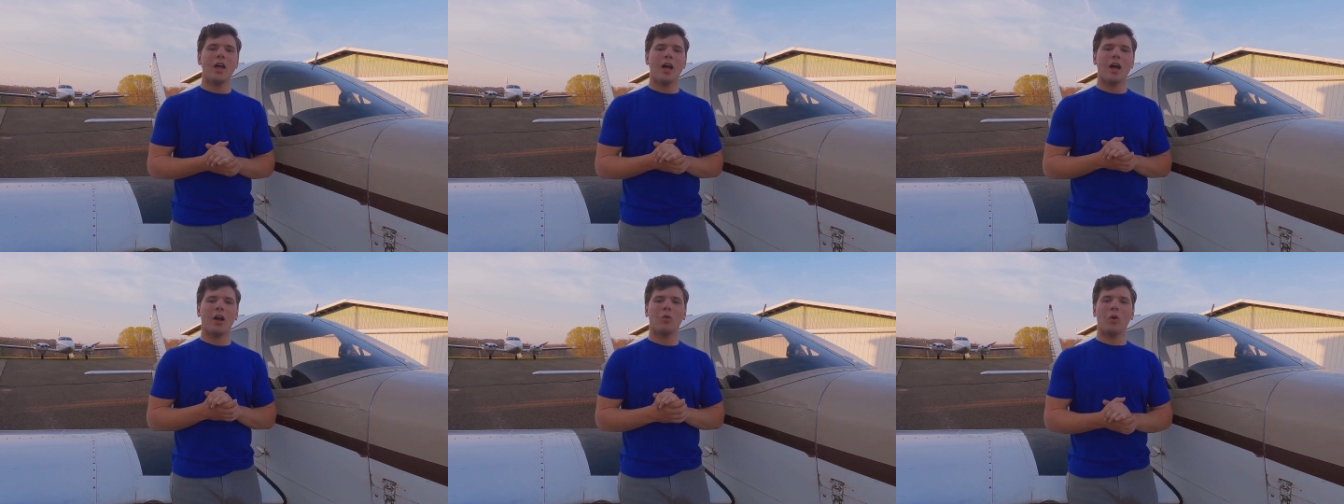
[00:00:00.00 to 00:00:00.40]

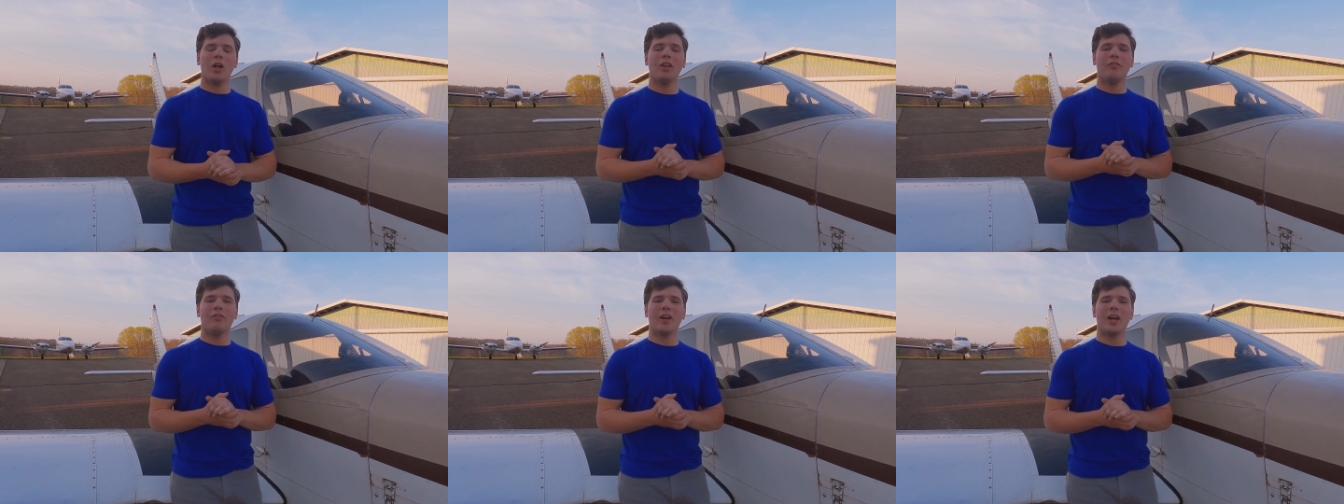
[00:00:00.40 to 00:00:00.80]
uh,
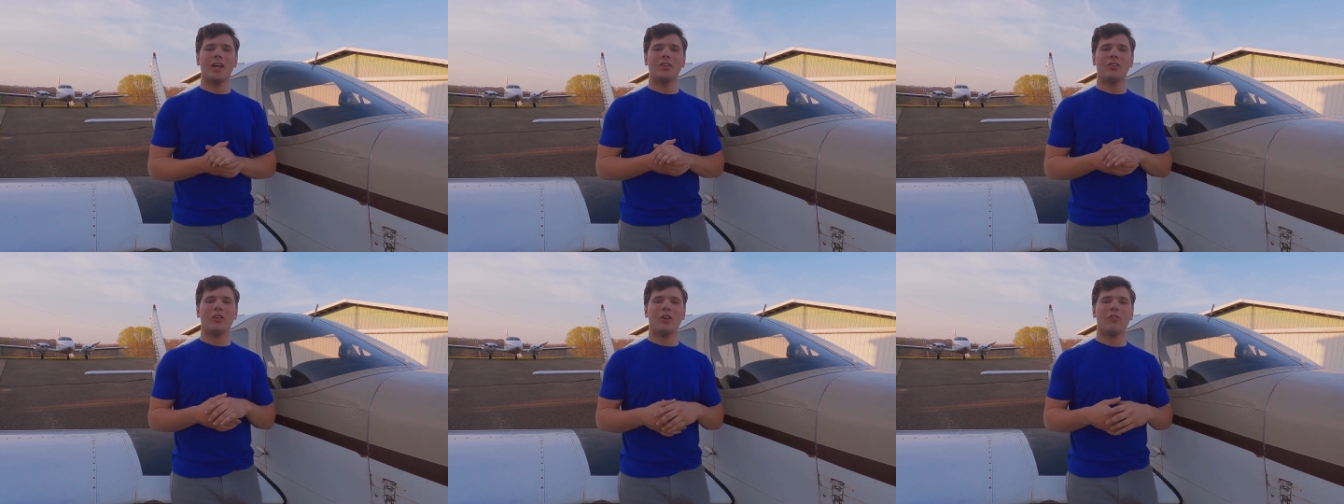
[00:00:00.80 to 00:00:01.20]

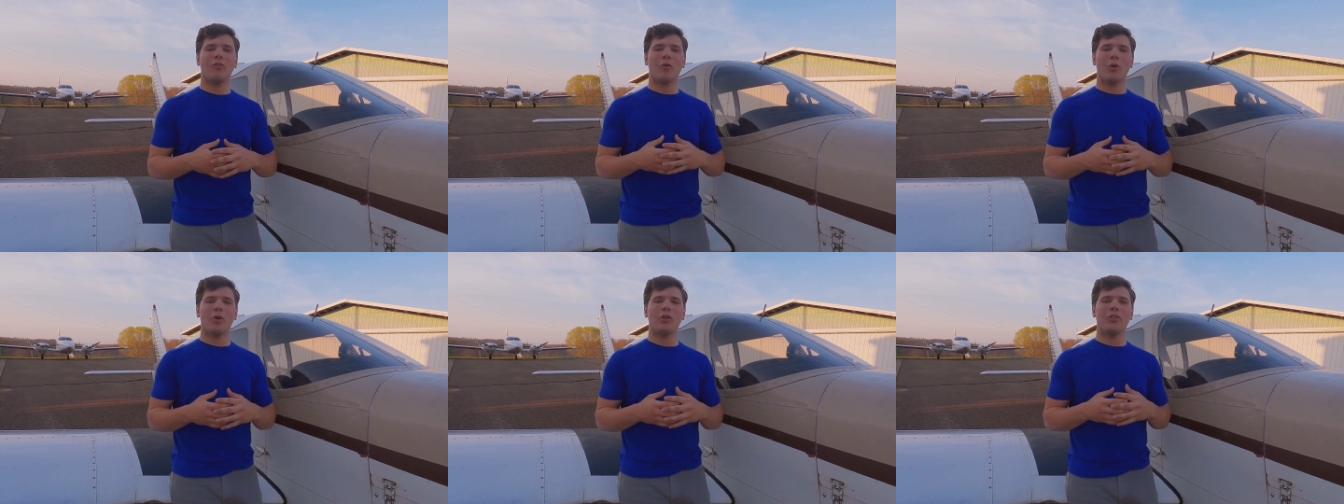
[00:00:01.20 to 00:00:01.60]
qualifies
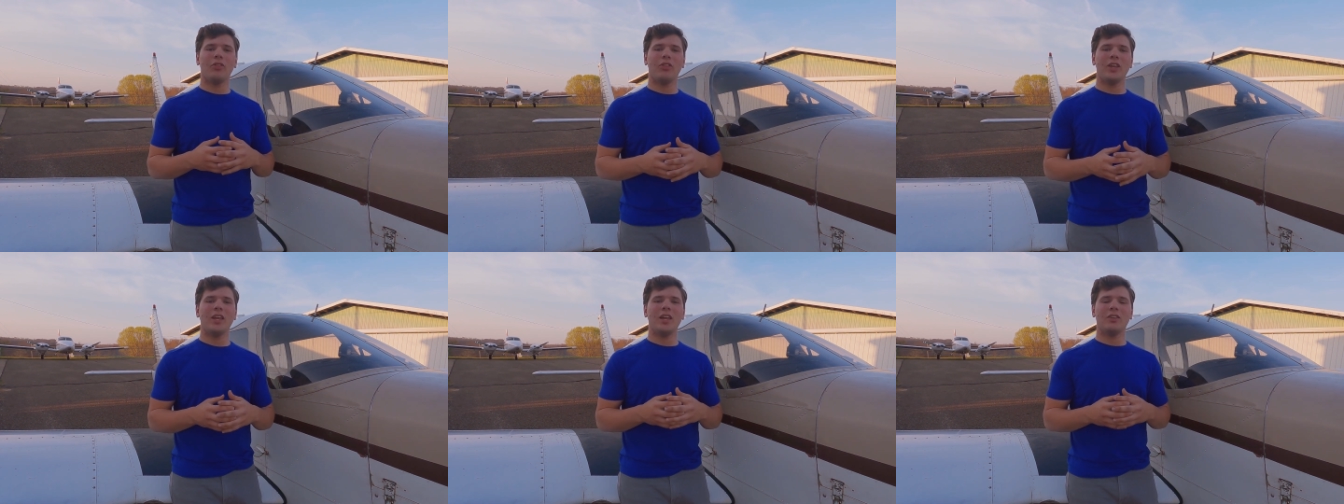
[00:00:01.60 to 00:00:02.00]
for
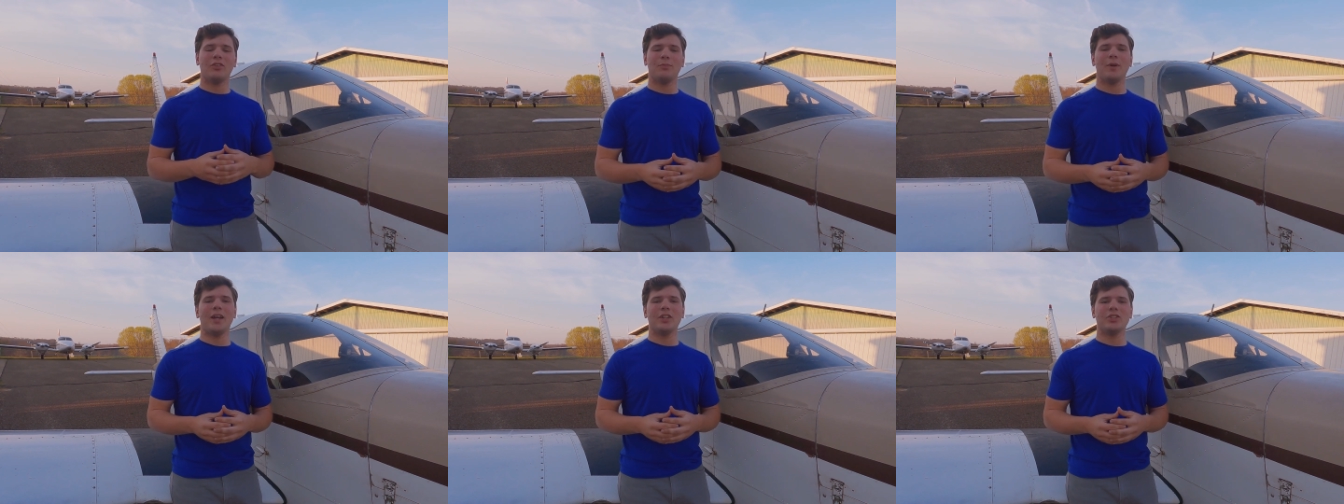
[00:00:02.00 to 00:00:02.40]
the
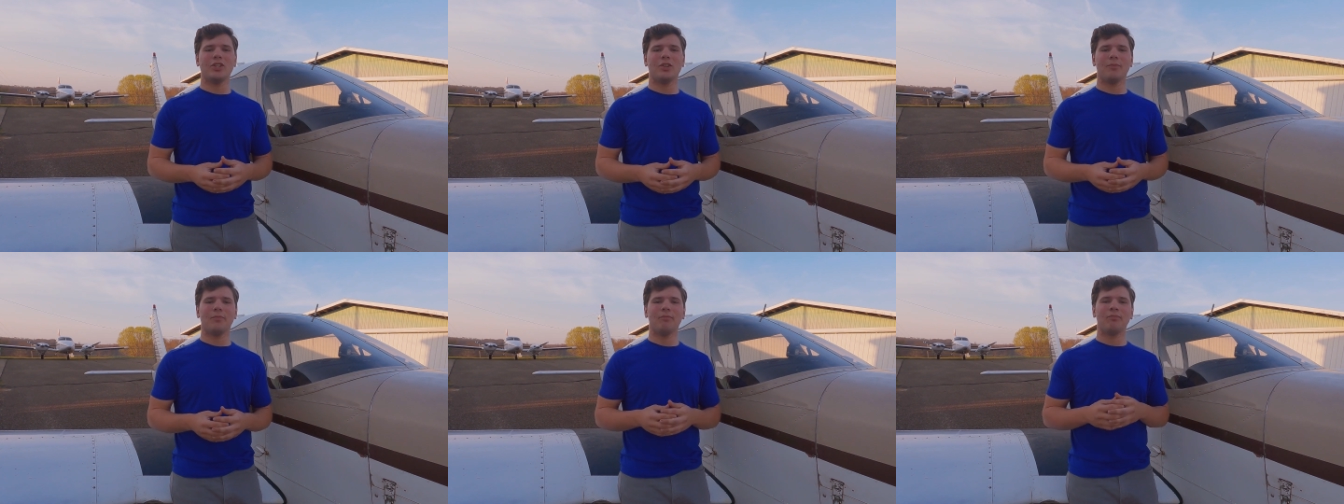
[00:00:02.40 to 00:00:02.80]

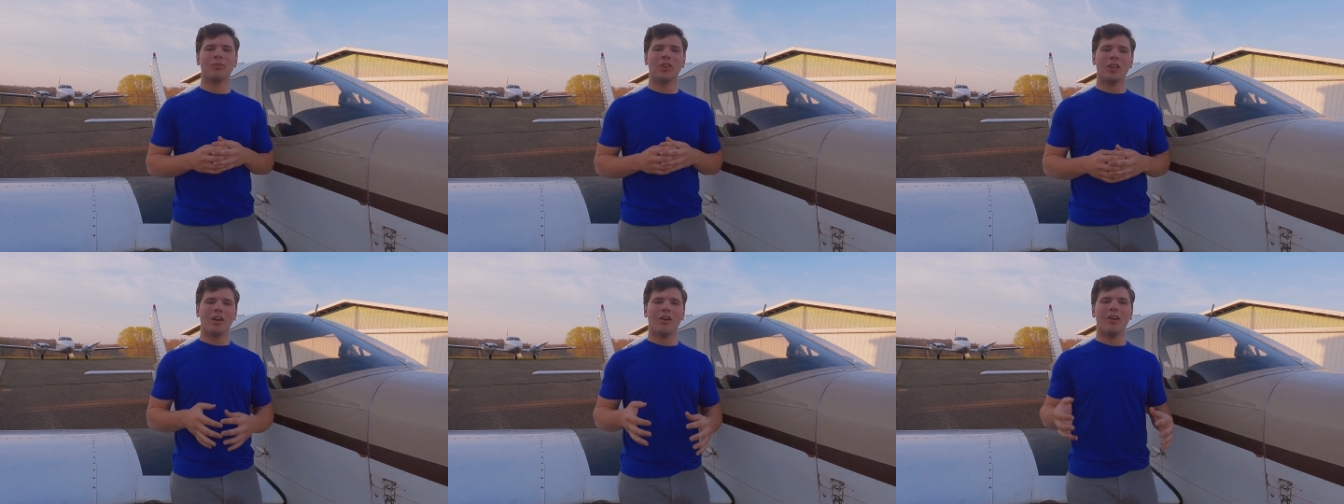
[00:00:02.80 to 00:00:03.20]
inspection.
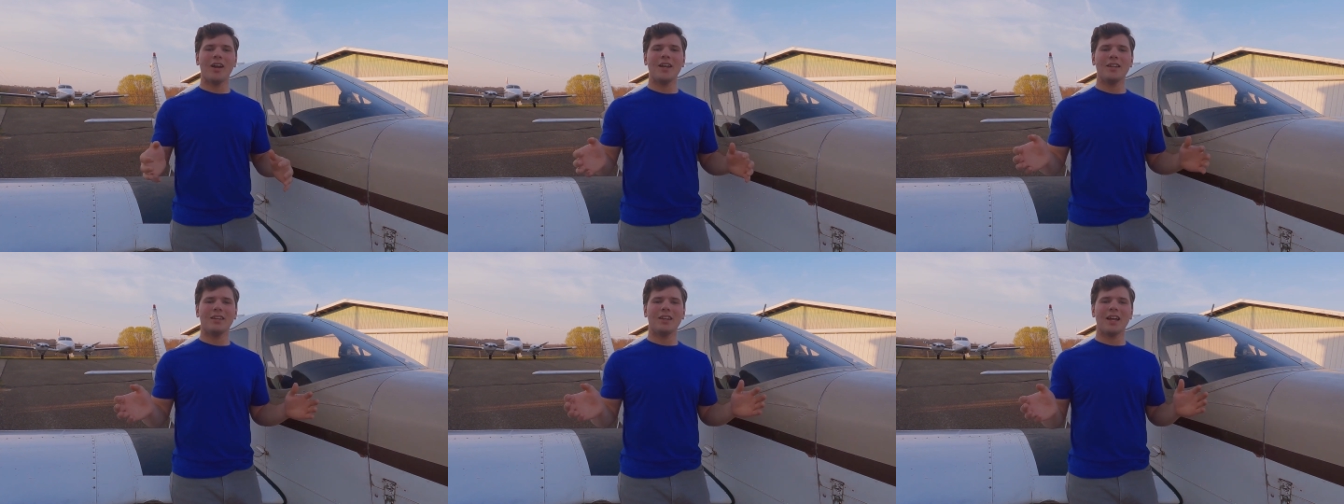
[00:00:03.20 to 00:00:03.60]
All
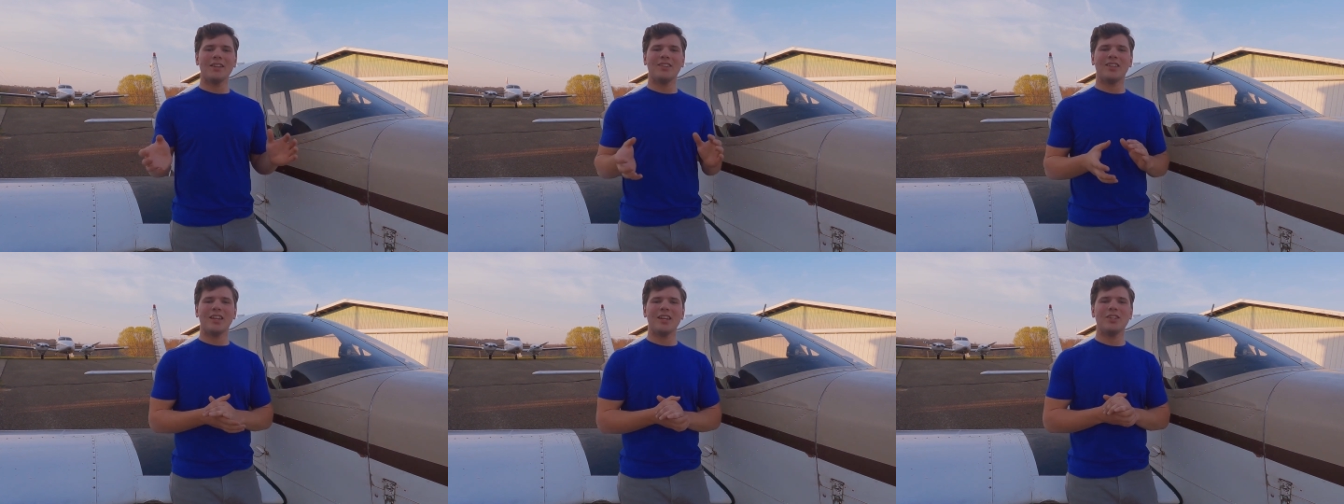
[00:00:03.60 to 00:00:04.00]
right,
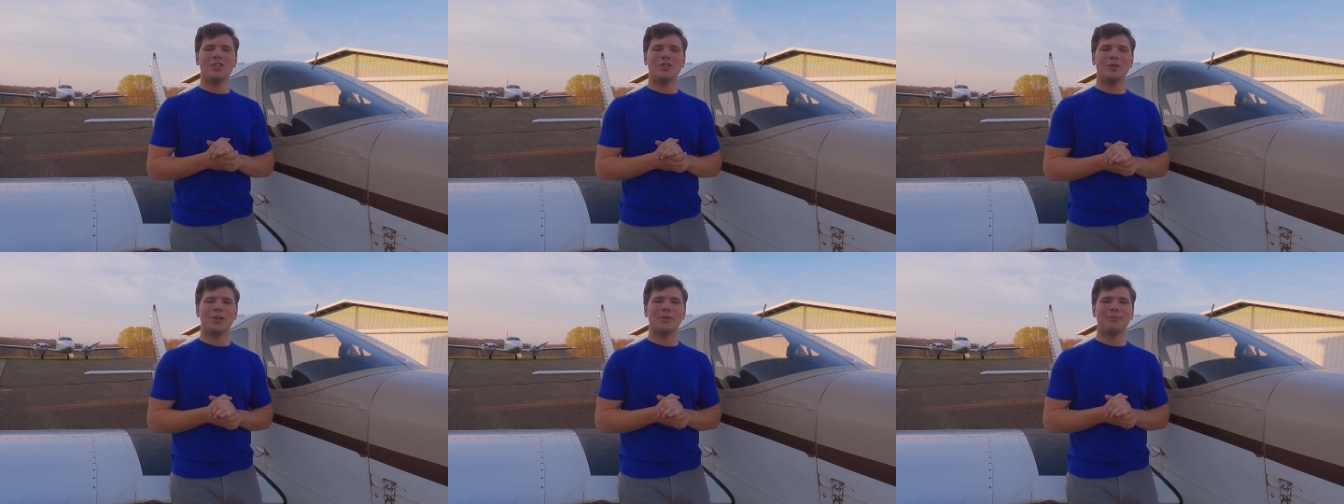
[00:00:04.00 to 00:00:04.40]
let's get
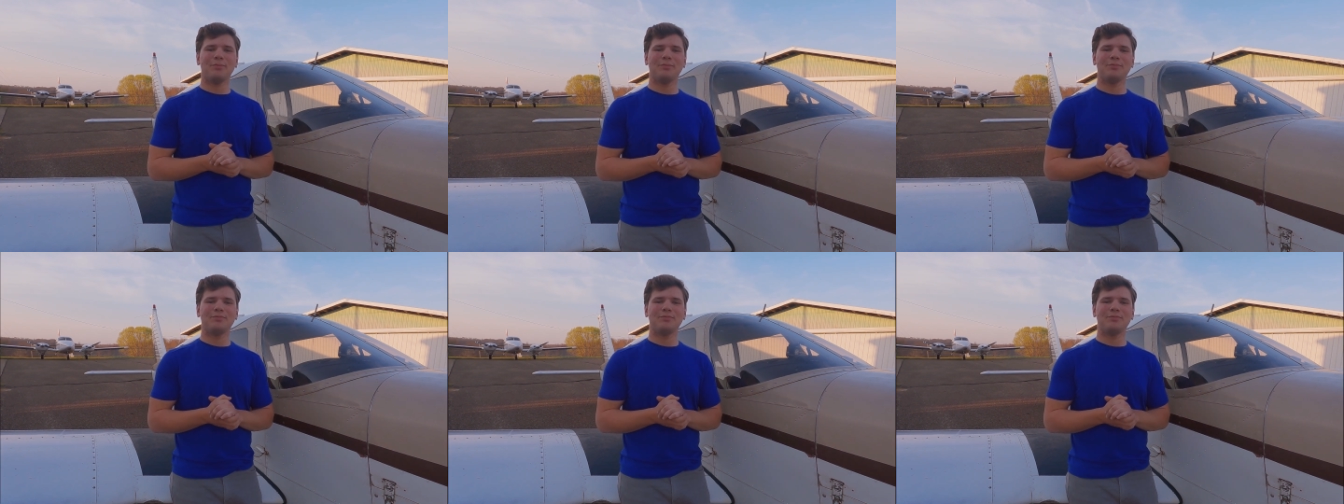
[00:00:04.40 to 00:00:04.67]
into it.